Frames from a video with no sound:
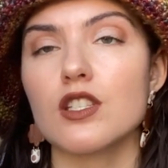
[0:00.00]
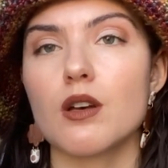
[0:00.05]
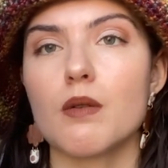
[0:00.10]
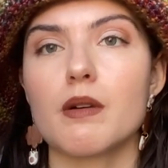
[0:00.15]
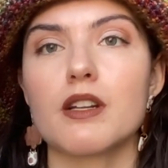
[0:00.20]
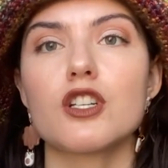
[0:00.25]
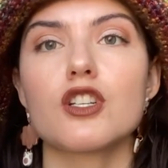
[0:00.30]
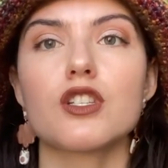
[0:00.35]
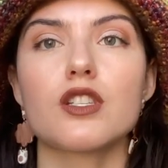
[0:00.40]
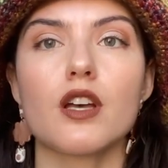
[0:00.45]
so
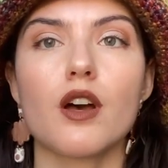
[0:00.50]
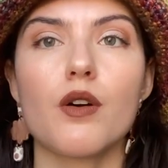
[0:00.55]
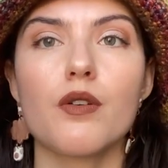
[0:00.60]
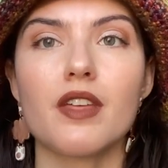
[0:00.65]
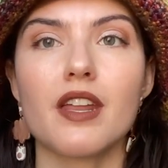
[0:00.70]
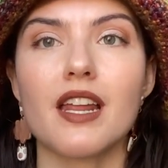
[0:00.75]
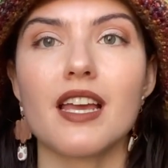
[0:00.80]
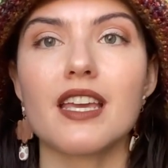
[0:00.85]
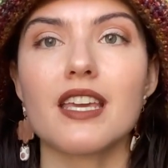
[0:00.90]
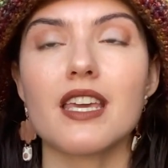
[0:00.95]
much so
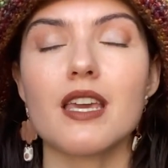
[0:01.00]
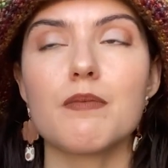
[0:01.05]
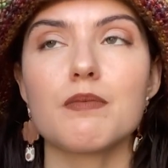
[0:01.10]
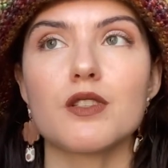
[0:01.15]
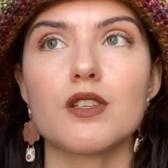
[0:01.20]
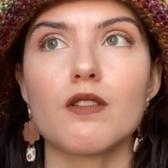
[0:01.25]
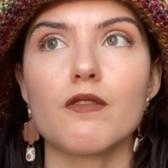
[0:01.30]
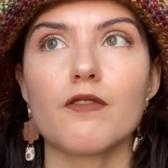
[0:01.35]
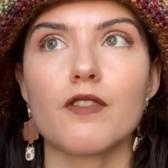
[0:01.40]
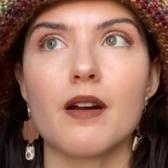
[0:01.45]
that it
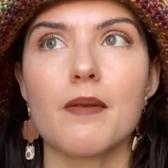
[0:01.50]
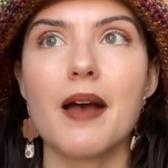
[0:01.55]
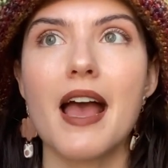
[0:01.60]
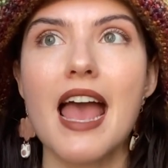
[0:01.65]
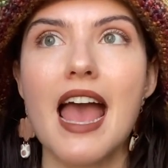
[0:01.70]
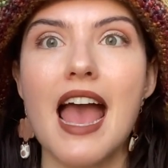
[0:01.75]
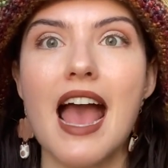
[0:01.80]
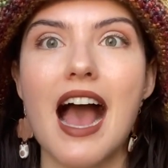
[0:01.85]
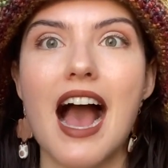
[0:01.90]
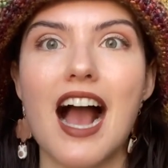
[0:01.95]
keeps you from
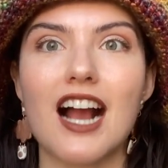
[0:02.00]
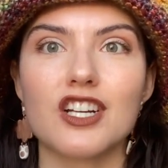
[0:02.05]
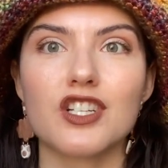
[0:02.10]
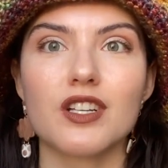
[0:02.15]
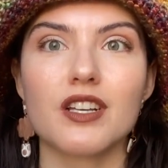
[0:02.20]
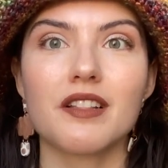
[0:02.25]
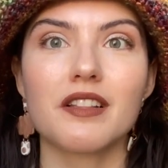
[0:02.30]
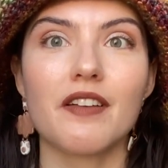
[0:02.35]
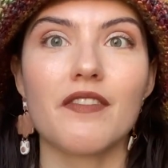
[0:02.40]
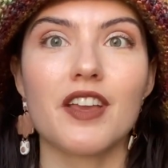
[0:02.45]

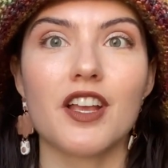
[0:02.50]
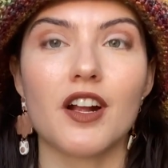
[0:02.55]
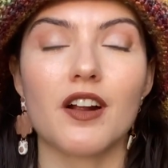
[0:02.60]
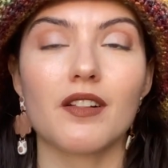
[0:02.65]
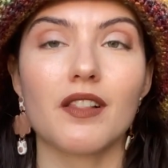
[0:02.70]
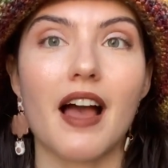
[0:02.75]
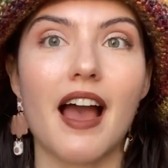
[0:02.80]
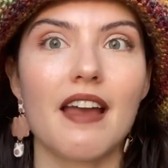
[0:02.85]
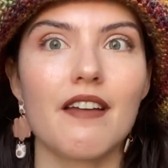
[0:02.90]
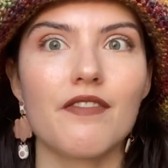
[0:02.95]
actually living
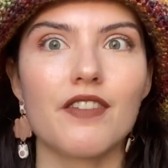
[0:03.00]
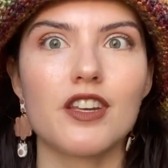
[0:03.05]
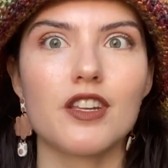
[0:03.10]
your life,